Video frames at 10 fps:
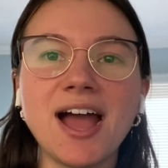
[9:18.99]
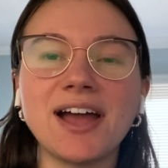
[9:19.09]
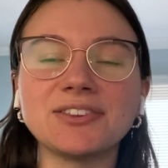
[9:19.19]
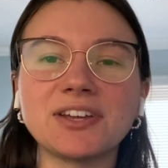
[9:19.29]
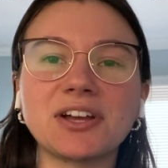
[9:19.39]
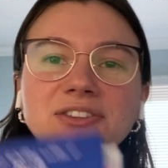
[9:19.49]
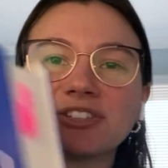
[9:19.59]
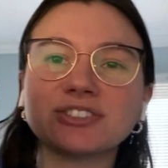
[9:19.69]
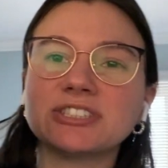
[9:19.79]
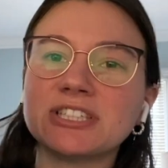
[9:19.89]
and like I
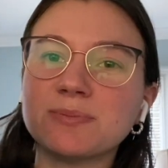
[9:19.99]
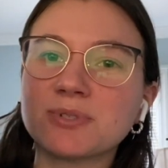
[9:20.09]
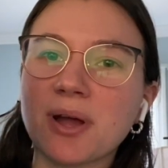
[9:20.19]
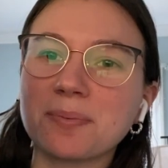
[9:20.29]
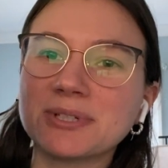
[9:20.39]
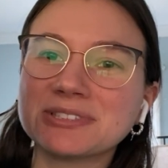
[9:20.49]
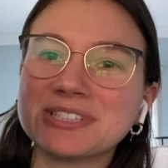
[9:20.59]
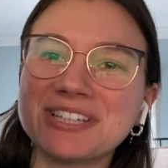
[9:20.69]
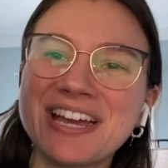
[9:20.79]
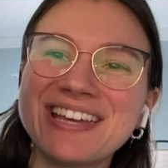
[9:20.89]
literally keep stopping to
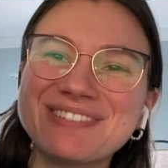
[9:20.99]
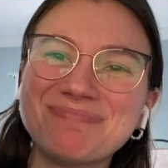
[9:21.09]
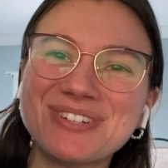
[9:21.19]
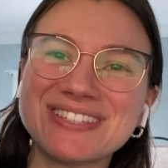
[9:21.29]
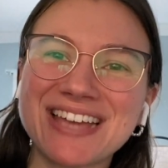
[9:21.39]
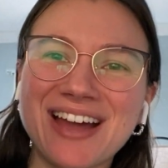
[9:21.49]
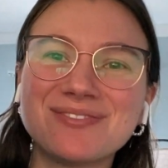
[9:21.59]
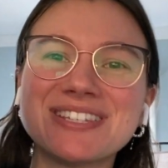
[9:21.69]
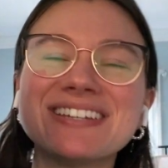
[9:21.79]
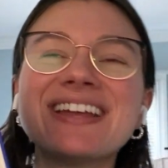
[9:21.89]
like put
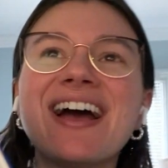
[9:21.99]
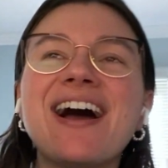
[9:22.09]
tabs in.